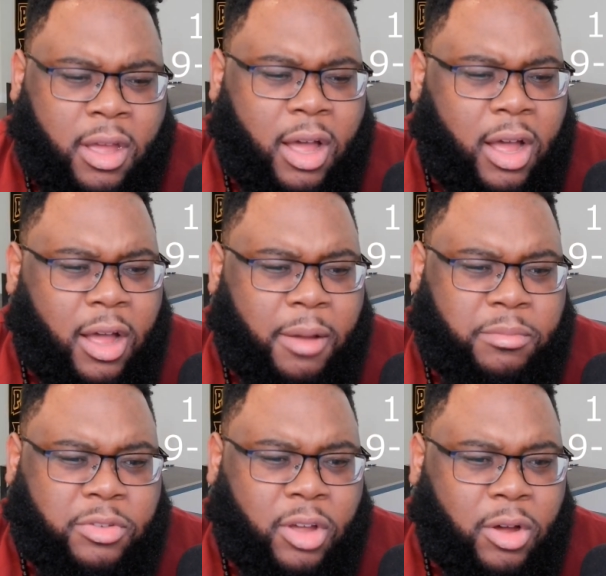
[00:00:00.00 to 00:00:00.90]

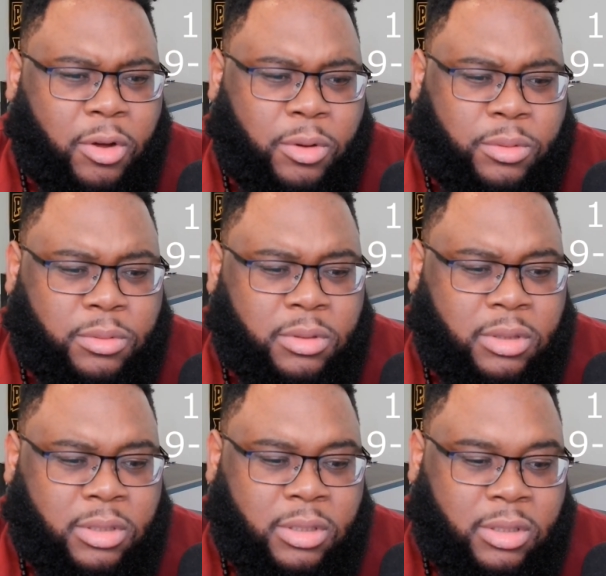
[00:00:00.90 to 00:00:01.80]
Williams. So
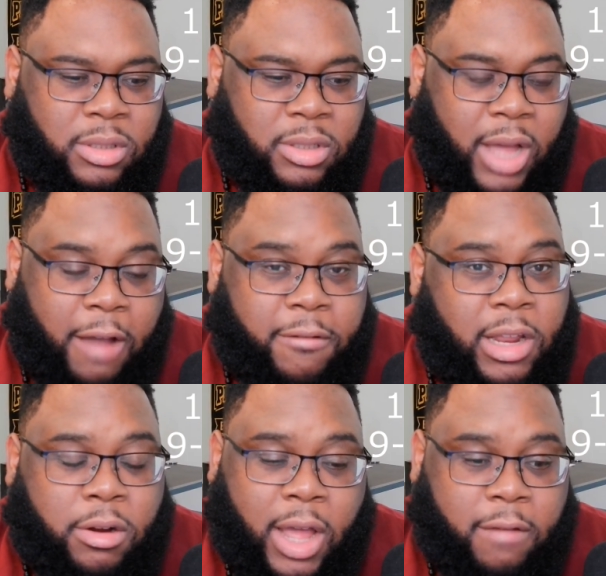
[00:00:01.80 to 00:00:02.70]
I
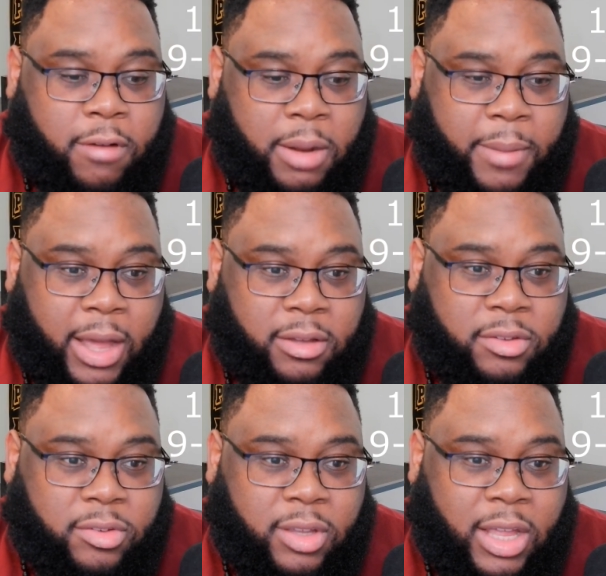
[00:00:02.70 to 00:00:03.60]
really don't have running
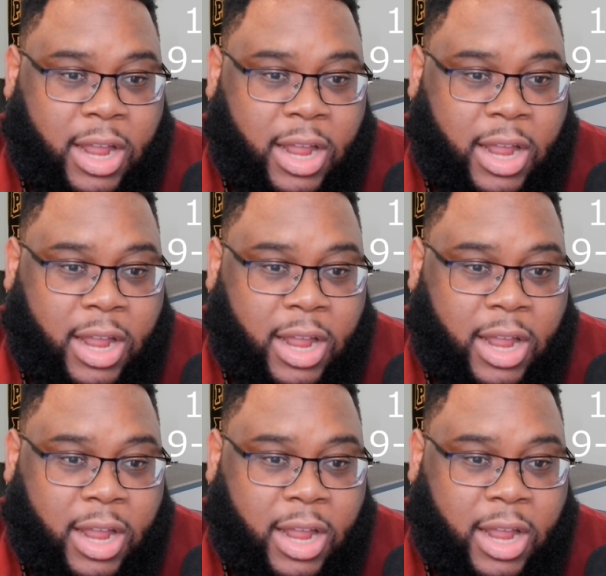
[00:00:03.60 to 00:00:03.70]
backs.